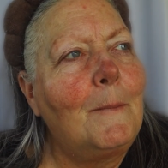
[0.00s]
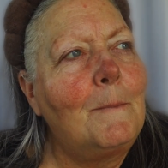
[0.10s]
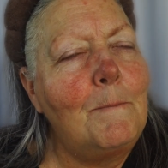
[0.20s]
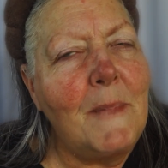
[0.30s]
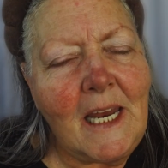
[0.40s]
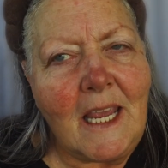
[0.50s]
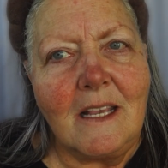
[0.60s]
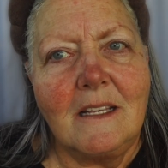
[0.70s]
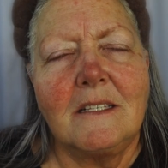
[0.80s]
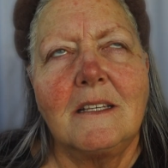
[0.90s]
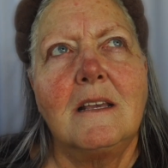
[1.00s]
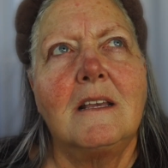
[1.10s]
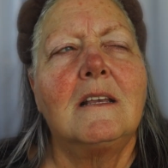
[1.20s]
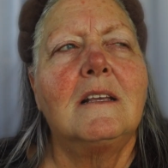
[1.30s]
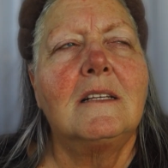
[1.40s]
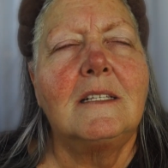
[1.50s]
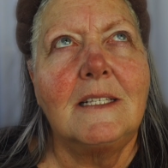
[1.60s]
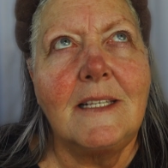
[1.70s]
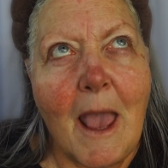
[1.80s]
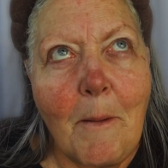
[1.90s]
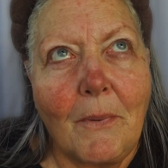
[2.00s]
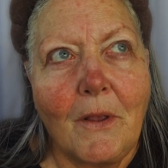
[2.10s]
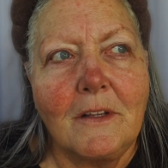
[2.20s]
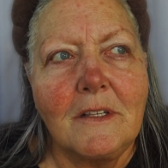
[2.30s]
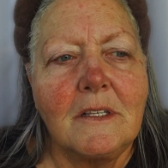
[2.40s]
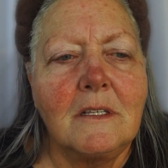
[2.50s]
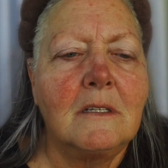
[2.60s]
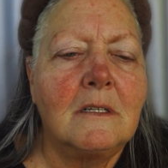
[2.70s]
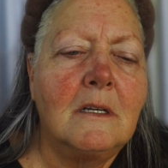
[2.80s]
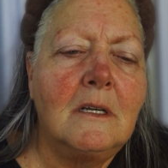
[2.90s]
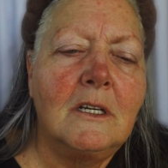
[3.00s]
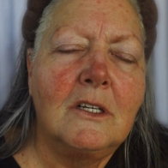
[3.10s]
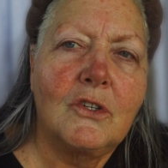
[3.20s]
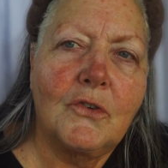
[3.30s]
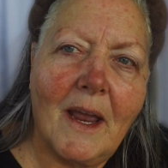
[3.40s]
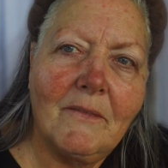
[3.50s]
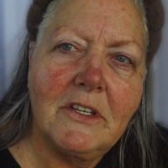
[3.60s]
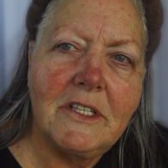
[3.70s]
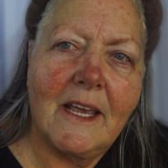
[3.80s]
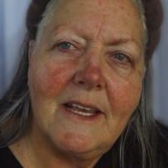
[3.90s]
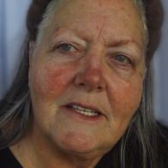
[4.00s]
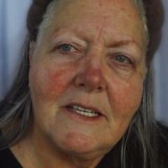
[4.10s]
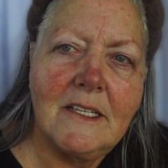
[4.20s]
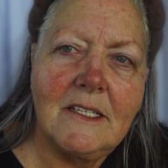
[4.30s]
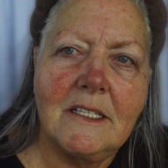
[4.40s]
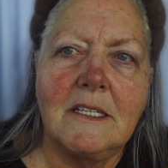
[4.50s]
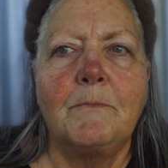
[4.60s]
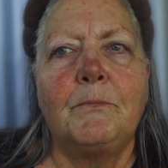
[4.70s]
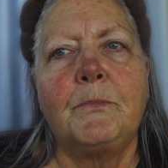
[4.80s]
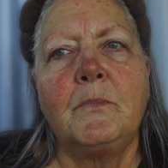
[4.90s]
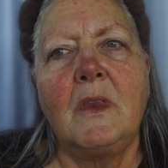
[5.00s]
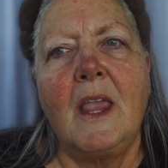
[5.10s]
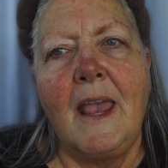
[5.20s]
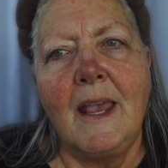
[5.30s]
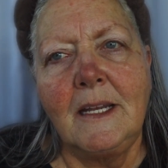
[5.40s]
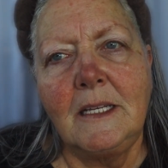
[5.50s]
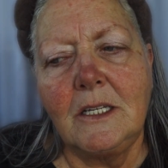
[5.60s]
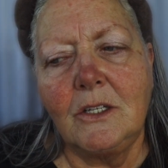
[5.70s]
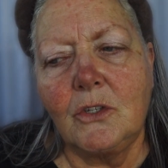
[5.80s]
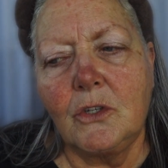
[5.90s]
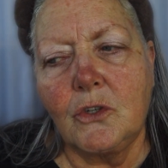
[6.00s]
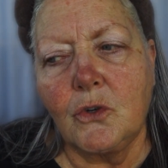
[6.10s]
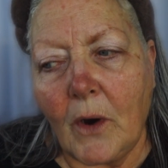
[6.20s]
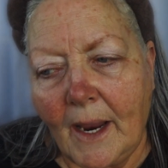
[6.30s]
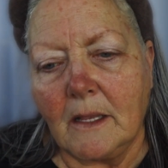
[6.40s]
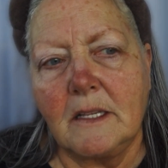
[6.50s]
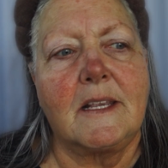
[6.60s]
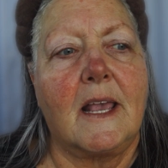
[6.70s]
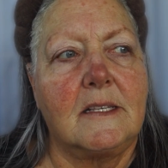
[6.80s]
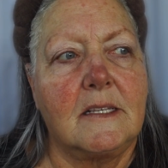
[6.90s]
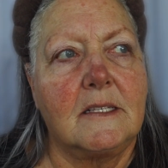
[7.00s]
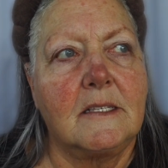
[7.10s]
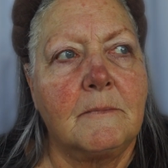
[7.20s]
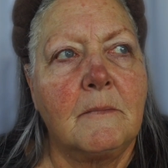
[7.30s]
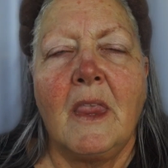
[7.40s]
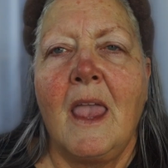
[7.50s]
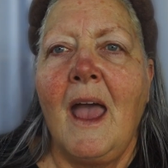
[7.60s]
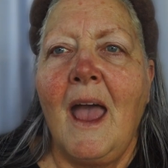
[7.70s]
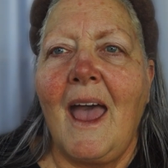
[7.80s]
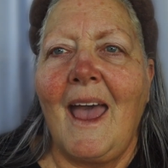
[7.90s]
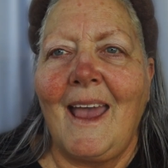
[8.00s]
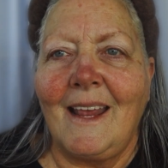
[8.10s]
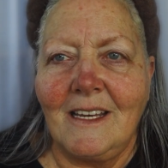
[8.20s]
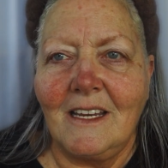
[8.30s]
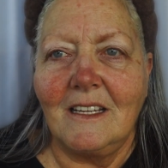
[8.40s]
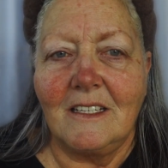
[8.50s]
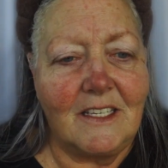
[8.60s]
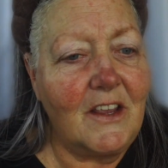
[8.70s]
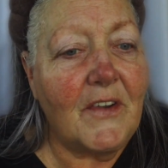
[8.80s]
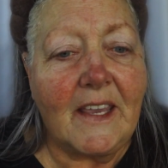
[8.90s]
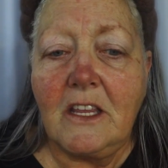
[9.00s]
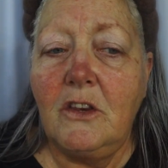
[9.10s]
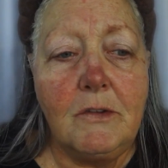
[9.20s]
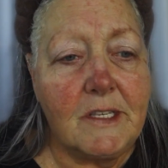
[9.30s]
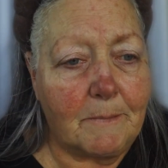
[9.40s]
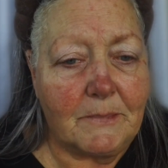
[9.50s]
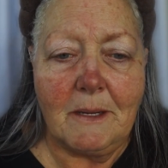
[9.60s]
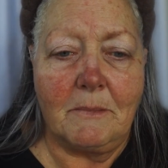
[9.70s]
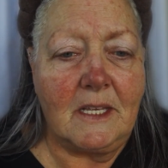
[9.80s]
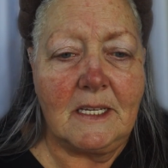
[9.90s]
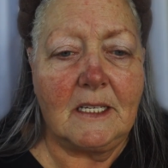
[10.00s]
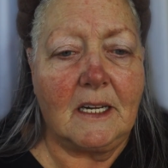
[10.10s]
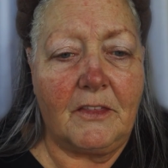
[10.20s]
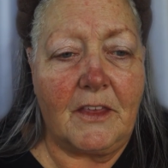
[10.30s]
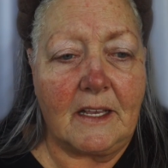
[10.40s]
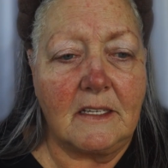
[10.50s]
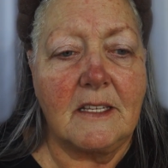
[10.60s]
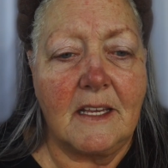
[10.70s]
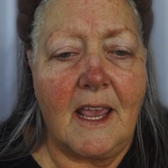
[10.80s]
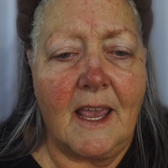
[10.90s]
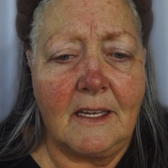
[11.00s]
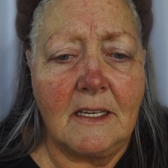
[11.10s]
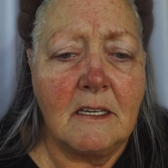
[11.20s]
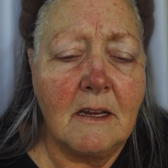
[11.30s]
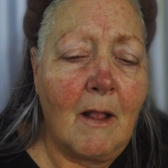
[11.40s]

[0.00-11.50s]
minis, samples, travel sizes, and trial sizes. And see if I can use up some of these little things and